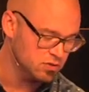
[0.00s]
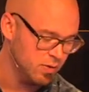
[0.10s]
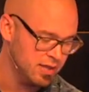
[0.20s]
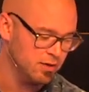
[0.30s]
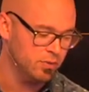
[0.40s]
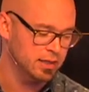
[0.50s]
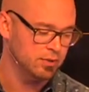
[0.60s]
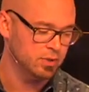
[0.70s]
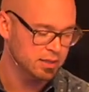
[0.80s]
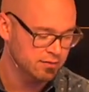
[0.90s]
the way that we
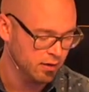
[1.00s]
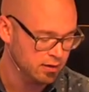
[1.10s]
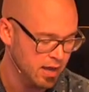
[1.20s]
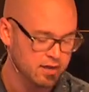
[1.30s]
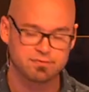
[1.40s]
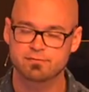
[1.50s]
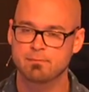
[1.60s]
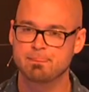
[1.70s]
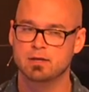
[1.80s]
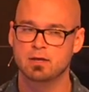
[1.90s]
live our life.
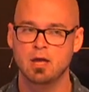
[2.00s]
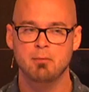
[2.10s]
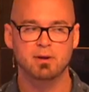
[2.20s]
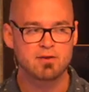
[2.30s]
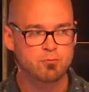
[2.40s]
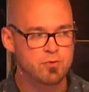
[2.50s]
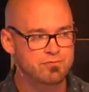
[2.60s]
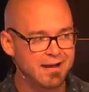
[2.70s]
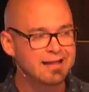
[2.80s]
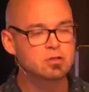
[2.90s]
But if we
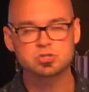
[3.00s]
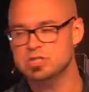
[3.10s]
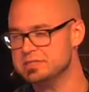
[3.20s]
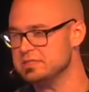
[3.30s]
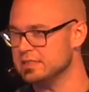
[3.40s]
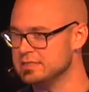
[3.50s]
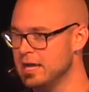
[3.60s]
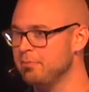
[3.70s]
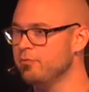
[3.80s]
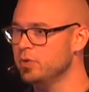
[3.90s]
follow Jesus'
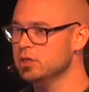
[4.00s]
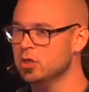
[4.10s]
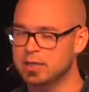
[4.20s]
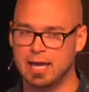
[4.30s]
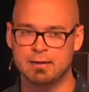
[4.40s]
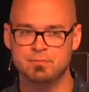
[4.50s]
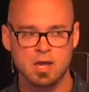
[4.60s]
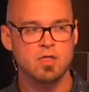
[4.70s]
example, if we look at it,